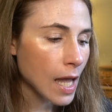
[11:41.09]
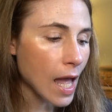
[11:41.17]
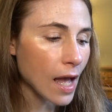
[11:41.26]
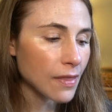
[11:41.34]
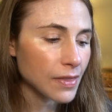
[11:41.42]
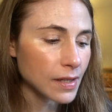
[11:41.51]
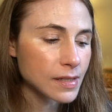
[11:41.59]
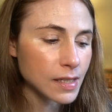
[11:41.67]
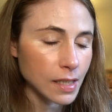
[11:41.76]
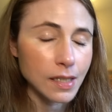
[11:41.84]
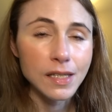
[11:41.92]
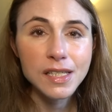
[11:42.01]
and this
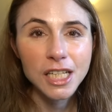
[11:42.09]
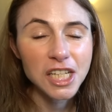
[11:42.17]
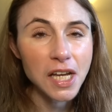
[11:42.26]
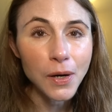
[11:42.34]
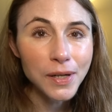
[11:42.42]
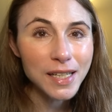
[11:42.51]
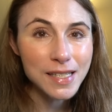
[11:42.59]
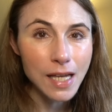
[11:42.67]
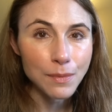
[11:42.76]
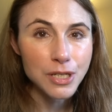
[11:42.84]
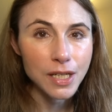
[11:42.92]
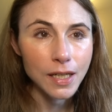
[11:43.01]
is no
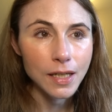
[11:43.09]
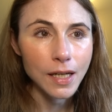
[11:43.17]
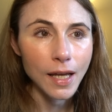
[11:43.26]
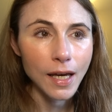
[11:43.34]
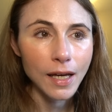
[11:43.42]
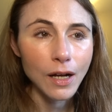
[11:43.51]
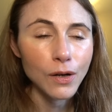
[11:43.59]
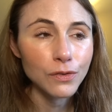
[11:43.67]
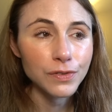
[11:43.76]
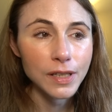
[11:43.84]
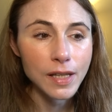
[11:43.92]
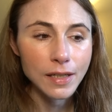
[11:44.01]
exception. And
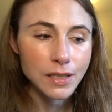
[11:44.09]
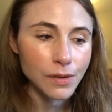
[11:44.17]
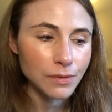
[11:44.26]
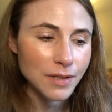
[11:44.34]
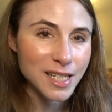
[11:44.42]
hopefully, they don't